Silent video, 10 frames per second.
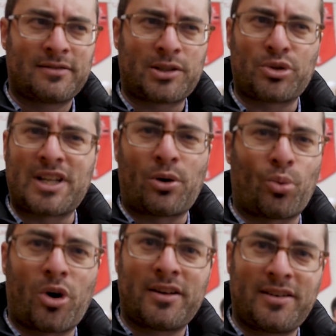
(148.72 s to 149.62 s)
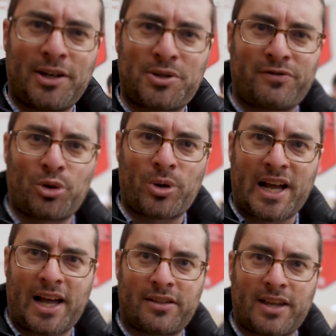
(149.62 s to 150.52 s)
There was not one interview we
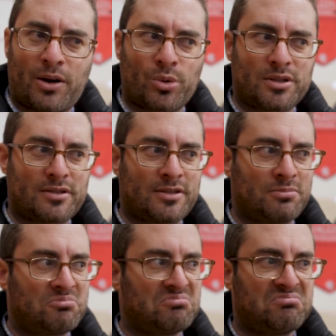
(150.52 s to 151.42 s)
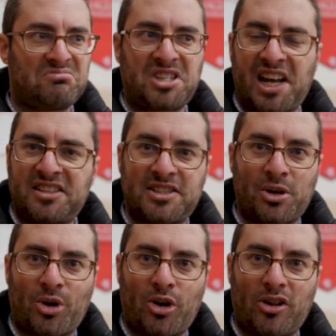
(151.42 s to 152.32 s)
had that was tense
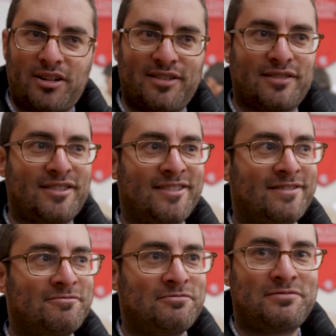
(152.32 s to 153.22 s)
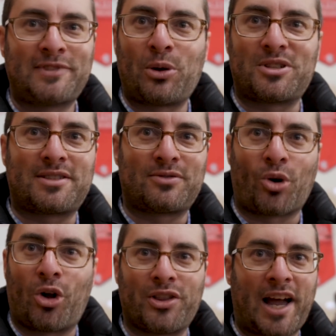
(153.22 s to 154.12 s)
at all. It was
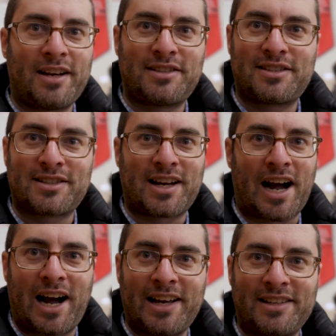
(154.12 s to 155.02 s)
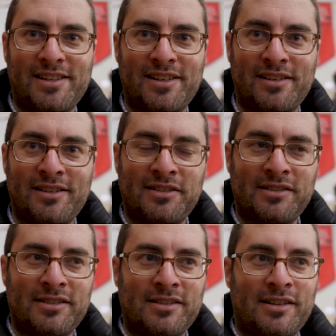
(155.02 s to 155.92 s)
all nice, kind.
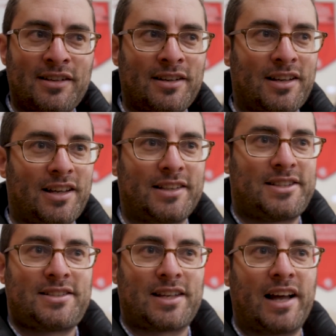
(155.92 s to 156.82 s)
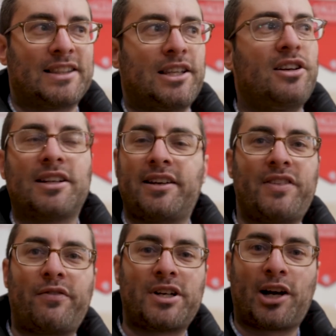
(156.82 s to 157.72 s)
I literally have
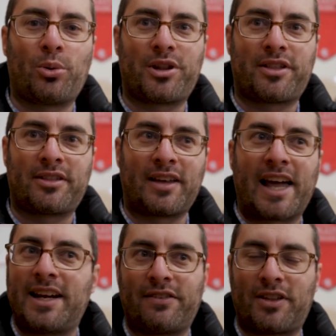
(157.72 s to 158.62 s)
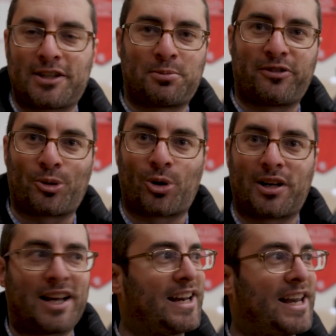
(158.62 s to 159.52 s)
never dealt with any of this
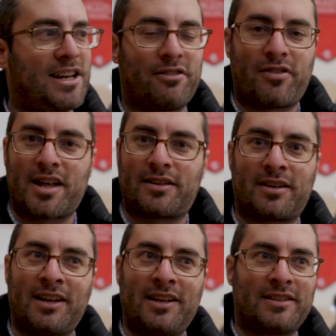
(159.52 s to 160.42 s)
before at any event.